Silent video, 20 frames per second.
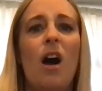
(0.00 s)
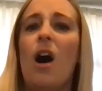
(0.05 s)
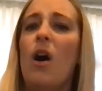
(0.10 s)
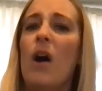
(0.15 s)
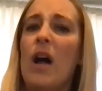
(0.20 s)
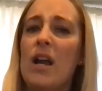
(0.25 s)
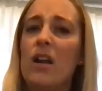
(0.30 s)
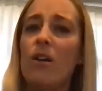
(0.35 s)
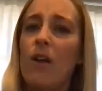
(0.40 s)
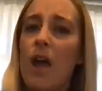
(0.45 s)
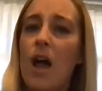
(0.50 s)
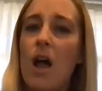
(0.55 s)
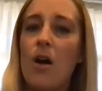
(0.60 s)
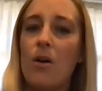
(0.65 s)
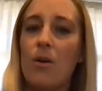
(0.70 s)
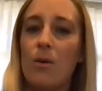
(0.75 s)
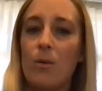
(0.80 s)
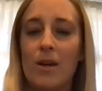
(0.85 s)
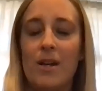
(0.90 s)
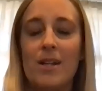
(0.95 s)
"Oh, I don't
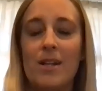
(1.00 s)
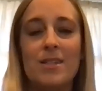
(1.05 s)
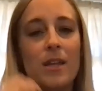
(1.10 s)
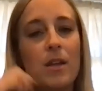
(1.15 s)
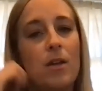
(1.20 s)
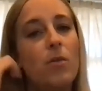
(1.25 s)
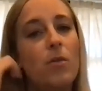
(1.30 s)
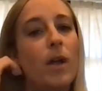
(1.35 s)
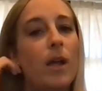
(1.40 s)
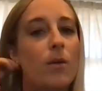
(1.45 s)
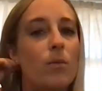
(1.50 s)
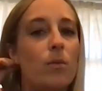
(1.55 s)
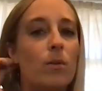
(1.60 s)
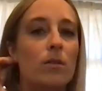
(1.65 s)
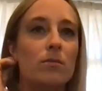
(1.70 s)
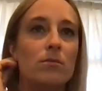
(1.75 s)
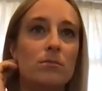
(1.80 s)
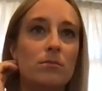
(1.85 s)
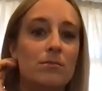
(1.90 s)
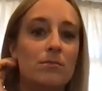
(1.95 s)
know," and it's like, okay,
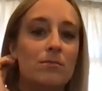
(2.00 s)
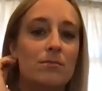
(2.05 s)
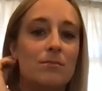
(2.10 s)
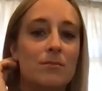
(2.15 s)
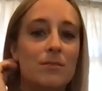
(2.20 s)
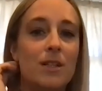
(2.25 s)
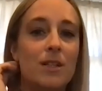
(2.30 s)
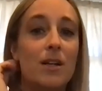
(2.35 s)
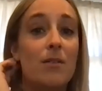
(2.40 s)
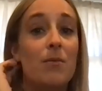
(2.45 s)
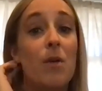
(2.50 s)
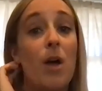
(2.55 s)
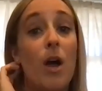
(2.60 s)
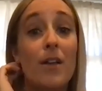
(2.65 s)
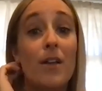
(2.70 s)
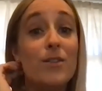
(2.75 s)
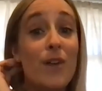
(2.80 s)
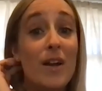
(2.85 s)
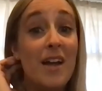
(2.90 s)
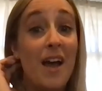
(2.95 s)
well,
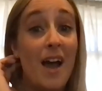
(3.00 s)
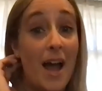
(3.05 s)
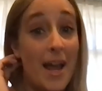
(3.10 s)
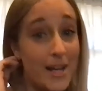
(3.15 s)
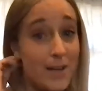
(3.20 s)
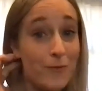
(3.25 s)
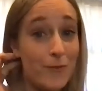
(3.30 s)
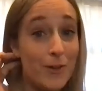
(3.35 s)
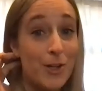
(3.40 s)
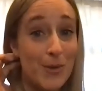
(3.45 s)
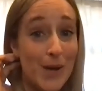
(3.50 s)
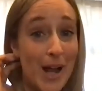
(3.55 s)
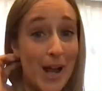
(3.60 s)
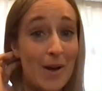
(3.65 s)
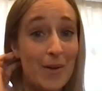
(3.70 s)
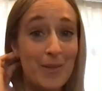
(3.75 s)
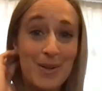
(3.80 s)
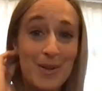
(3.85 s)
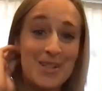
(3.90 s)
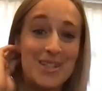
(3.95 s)
that's fine. I can figure it
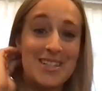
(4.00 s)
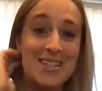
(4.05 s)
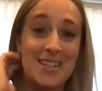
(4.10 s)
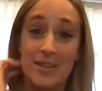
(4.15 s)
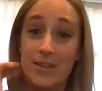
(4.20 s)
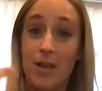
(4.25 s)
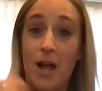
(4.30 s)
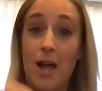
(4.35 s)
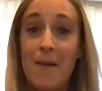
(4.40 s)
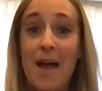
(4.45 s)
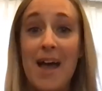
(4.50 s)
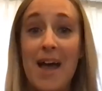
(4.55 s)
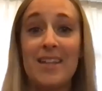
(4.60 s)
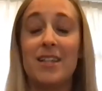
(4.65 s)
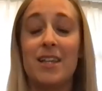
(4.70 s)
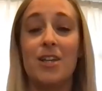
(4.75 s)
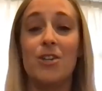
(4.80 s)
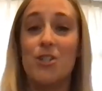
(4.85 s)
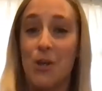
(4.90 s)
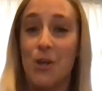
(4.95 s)
out because I'm
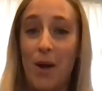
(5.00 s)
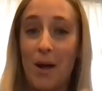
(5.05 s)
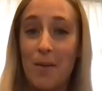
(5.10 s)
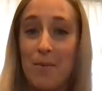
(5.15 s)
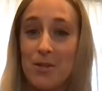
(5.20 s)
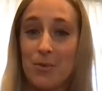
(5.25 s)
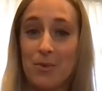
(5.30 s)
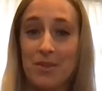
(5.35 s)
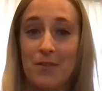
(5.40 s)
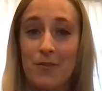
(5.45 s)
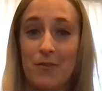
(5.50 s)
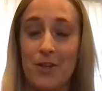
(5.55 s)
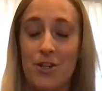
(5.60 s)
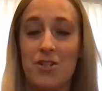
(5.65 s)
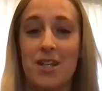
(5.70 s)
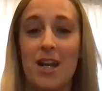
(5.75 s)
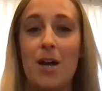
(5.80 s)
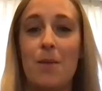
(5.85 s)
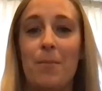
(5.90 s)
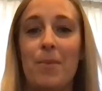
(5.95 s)
asking. So I'll be the one that
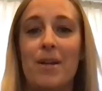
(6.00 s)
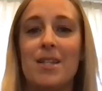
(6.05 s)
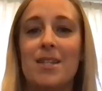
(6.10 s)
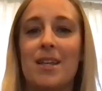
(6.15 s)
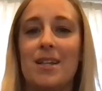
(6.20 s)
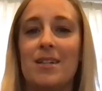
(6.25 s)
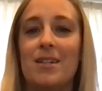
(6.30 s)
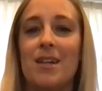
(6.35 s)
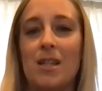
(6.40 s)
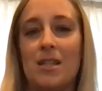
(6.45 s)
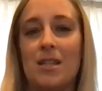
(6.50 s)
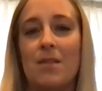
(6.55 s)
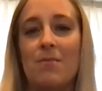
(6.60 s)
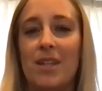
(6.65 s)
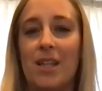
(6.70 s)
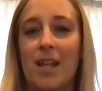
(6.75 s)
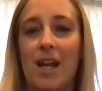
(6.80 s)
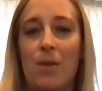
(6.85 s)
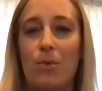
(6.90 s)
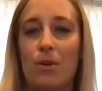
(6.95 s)
figures it out. But it's like not
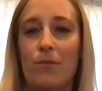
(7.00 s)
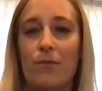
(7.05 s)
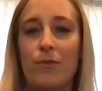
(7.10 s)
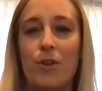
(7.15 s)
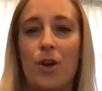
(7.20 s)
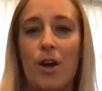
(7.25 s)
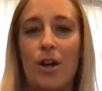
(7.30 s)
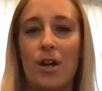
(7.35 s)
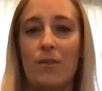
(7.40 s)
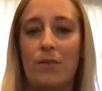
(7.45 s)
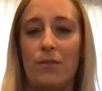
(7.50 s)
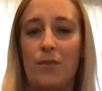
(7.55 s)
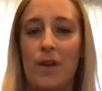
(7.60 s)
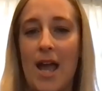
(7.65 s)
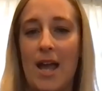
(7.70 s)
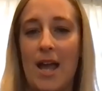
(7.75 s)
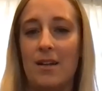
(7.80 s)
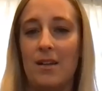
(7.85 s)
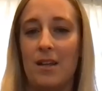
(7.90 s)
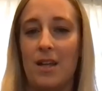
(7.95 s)
something that I would have thought of if I
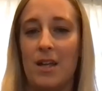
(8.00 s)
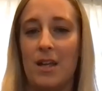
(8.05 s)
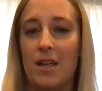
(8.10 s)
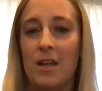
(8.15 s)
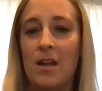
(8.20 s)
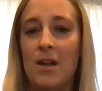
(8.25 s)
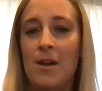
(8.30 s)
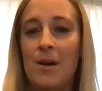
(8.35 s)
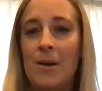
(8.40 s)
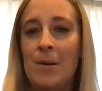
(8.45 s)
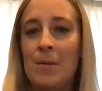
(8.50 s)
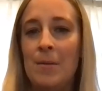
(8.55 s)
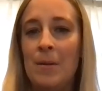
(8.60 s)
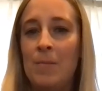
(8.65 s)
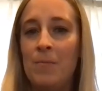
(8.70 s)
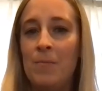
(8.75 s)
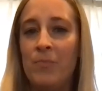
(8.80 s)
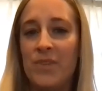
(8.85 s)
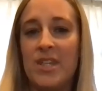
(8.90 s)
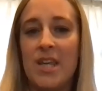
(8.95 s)
hadn't like
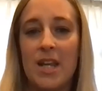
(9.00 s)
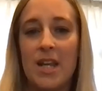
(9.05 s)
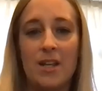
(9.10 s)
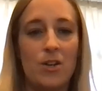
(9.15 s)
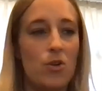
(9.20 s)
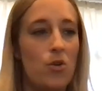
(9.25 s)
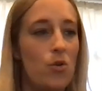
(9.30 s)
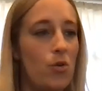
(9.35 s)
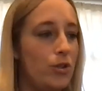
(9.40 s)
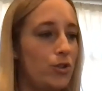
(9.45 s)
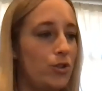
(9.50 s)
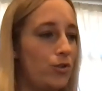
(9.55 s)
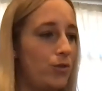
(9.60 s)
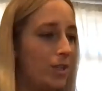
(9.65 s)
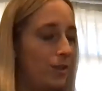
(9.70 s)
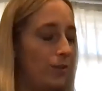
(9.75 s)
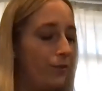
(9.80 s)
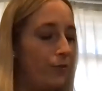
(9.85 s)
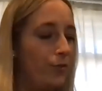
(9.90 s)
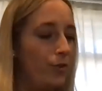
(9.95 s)
taken a course or
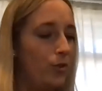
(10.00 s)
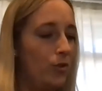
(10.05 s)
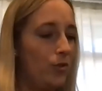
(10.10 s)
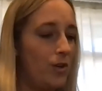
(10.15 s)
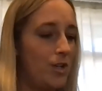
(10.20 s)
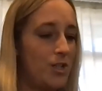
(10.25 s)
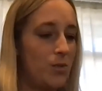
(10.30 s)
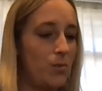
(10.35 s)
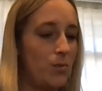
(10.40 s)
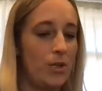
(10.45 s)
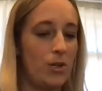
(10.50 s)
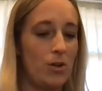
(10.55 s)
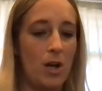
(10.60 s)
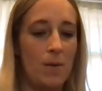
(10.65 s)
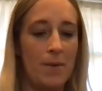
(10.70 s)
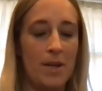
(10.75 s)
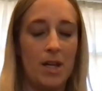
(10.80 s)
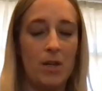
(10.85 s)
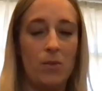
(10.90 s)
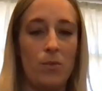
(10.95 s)
like the florist when they're
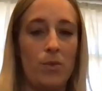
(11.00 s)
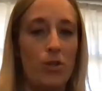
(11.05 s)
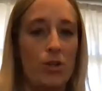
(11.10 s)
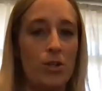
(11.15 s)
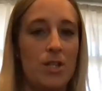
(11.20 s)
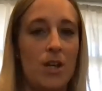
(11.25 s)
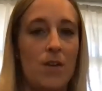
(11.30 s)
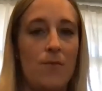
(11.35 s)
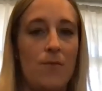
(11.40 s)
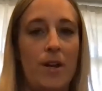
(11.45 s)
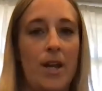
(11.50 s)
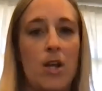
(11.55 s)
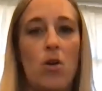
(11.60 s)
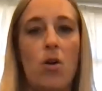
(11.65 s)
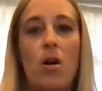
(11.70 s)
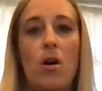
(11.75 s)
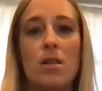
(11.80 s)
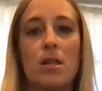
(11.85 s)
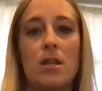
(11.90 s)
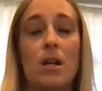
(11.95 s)
coming in with their stuff. And I
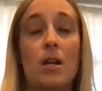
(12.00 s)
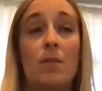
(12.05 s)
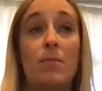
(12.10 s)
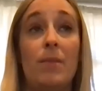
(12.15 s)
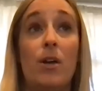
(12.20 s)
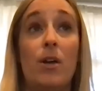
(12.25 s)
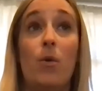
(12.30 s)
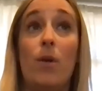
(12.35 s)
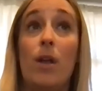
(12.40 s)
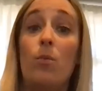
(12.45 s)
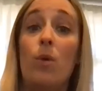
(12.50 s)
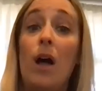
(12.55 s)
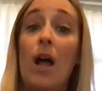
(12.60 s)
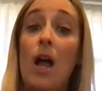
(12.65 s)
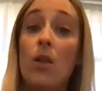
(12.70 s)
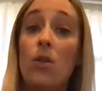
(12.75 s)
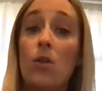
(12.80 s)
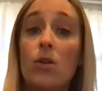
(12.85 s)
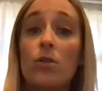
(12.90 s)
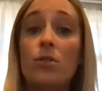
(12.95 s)
called them and I'm like, okay, well,
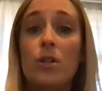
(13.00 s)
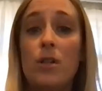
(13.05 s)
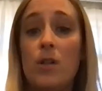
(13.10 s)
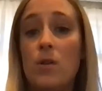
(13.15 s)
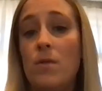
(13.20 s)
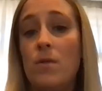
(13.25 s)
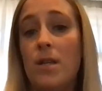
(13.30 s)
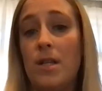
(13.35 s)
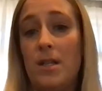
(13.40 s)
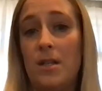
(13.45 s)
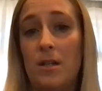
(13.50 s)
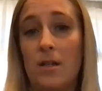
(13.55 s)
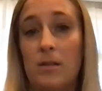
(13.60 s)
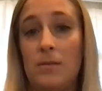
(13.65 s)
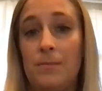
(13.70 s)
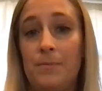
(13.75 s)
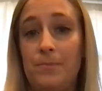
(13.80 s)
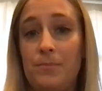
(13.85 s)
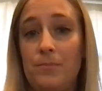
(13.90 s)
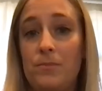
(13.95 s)
how long do you need
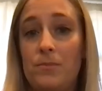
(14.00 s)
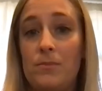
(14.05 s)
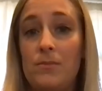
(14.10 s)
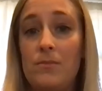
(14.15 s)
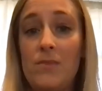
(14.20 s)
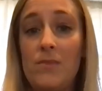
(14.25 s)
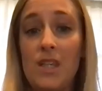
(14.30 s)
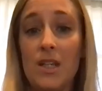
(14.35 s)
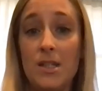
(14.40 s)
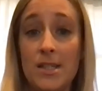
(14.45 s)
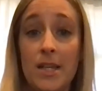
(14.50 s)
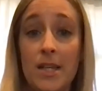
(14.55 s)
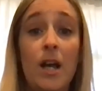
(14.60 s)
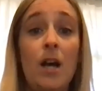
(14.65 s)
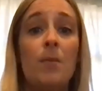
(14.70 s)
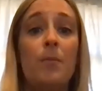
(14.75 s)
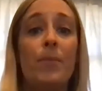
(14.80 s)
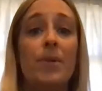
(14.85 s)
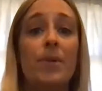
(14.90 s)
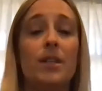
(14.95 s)
to set
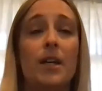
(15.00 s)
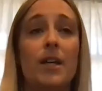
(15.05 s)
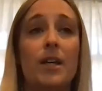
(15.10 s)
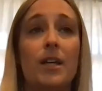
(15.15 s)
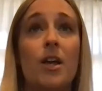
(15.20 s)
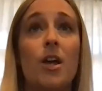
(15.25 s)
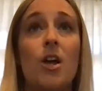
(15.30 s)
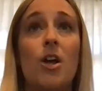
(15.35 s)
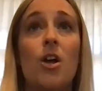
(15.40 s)
up? And like,